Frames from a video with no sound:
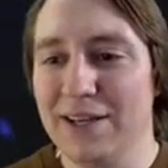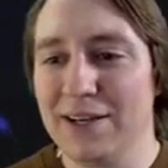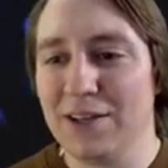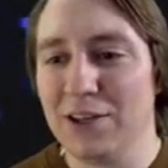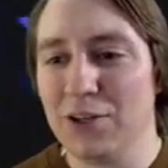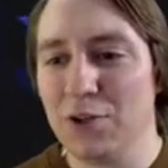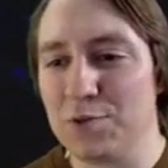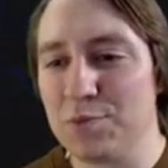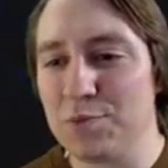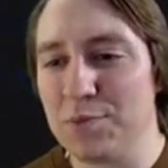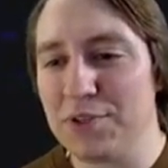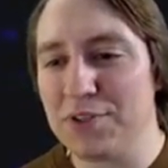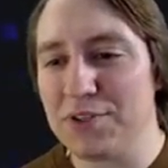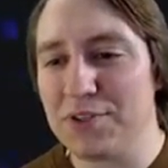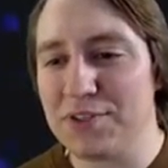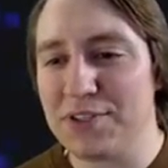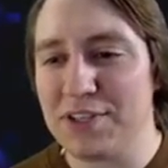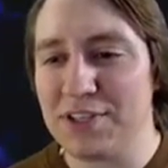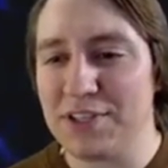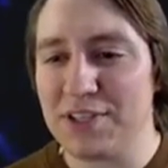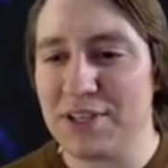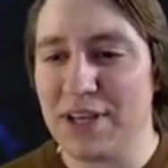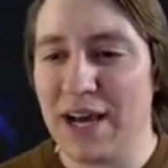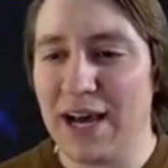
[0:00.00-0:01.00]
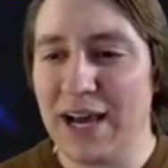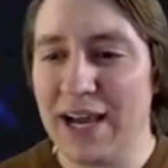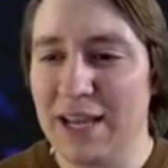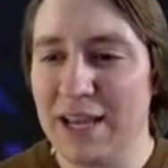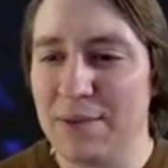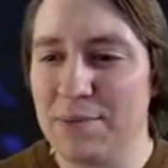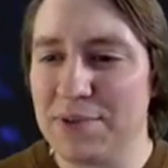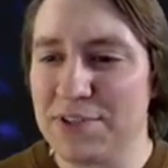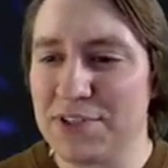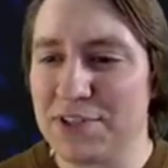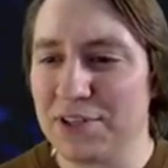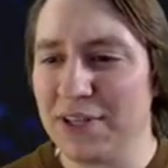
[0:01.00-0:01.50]
Lewis Mercer says, hi,
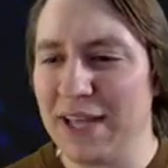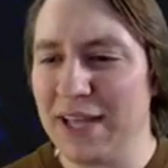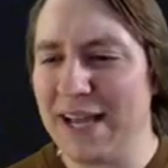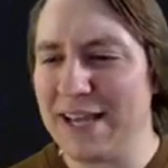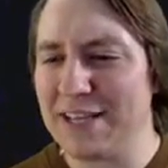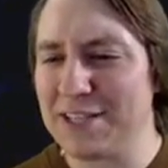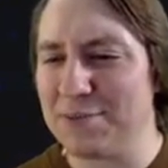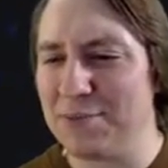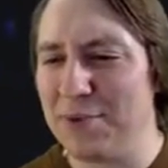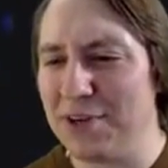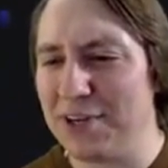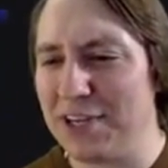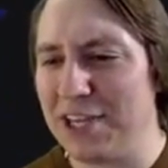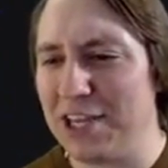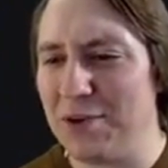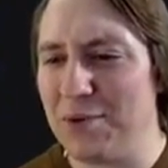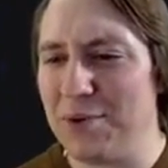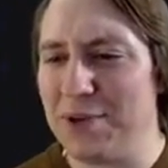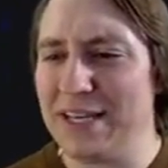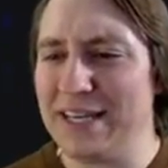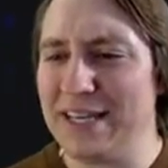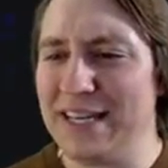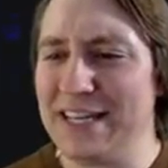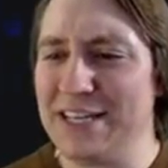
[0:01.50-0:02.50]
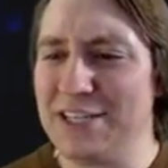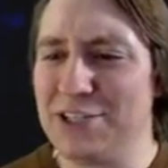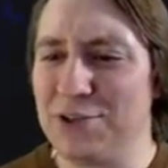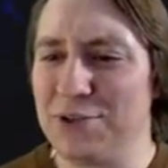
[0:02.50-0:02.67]
Mr. Last Monkey we need